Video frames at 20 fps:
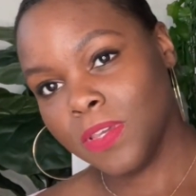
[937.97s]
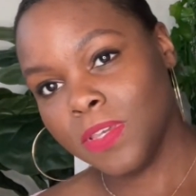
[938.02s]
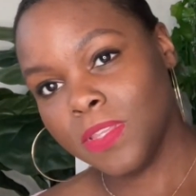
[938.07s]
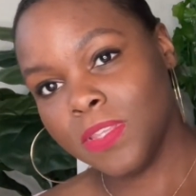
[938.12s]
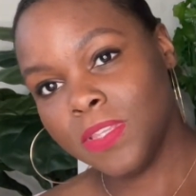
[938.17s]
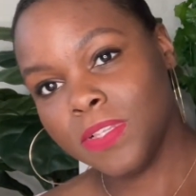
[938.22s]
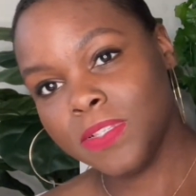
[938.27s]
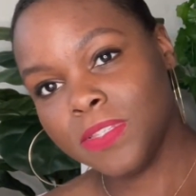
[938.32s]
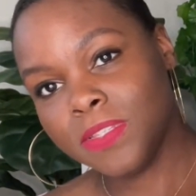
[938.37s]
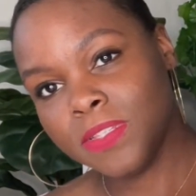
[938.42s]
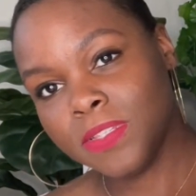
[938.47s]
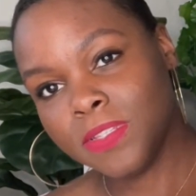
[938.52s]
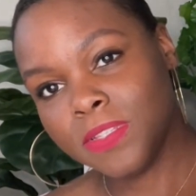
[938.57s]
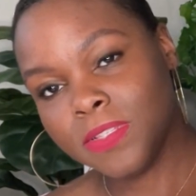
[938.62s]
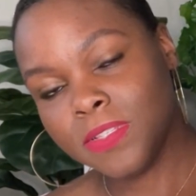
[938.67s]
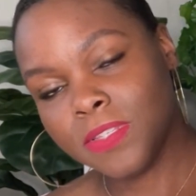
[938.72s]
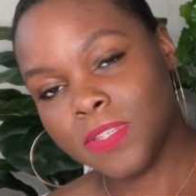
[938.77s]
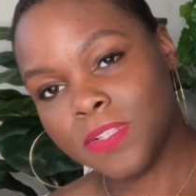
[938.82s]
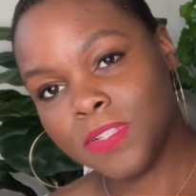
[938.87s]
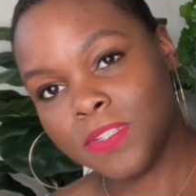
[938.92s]
This
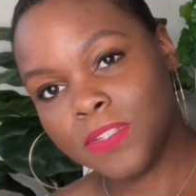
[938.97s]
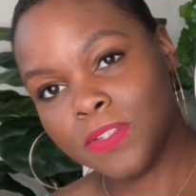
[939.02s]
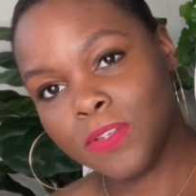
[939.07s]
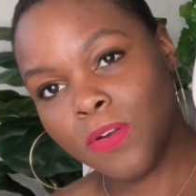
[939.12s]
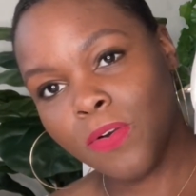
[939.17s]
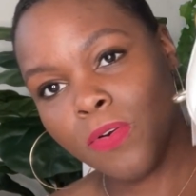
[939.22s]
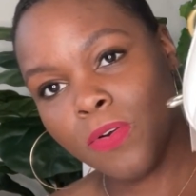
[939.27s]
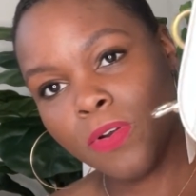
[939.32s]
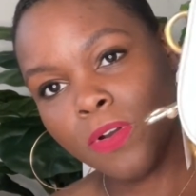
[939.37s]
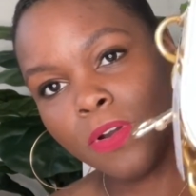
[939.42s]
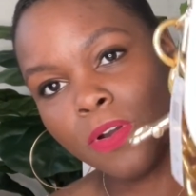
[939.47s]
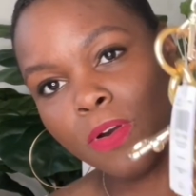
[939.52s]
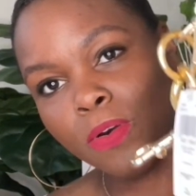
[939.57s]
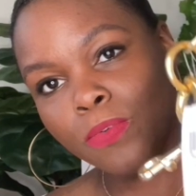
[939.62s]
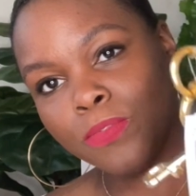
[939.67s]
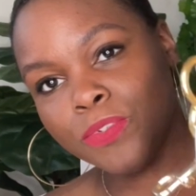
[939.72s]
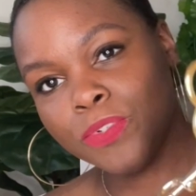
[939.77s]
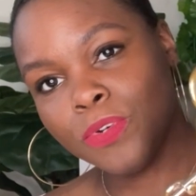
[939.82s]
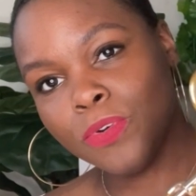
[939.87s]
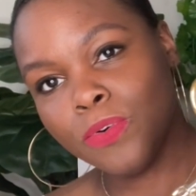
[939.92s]
is the
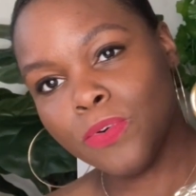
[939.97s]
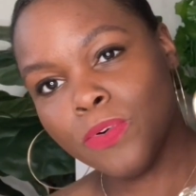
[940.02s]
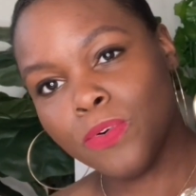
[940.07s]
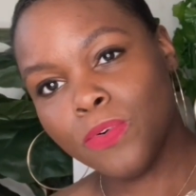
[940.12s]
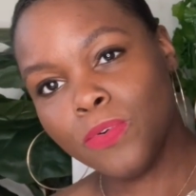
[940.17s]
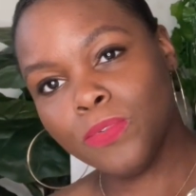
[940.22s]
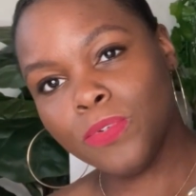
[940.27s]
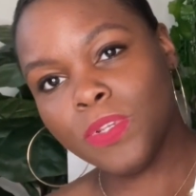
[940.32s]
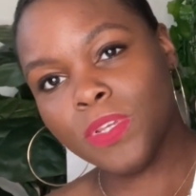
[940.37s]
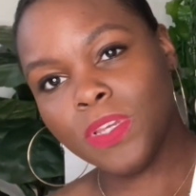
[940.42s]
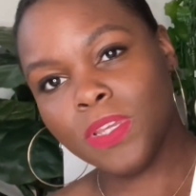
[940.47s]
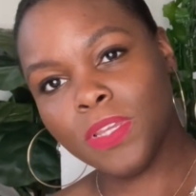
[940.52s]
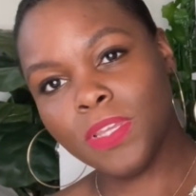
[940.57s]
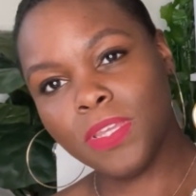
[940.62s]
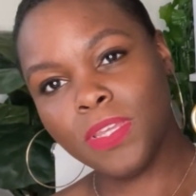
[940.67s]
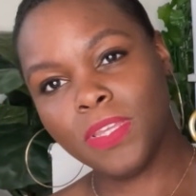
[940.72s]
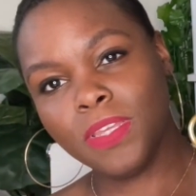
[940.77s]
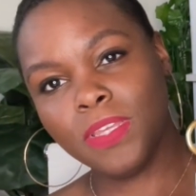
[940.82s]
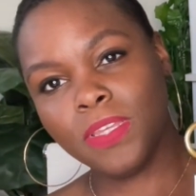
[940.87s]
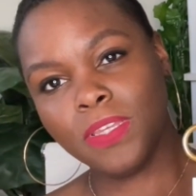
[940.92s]
Coach gold
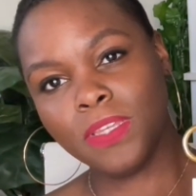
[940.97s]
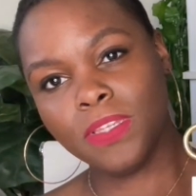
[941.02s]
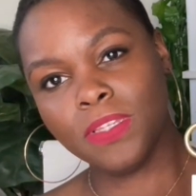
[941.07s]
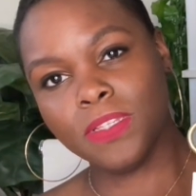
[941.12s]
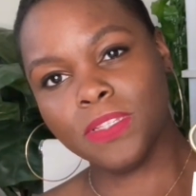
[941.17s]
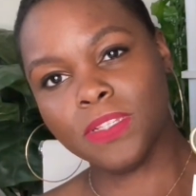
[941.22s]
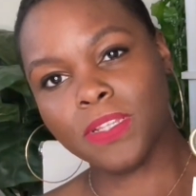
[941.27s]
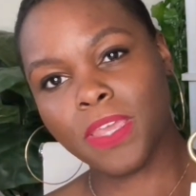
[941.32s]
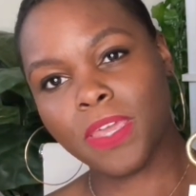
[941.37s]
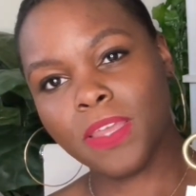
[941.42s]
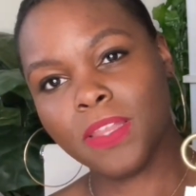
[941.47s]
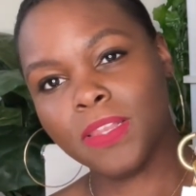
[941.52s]
is like a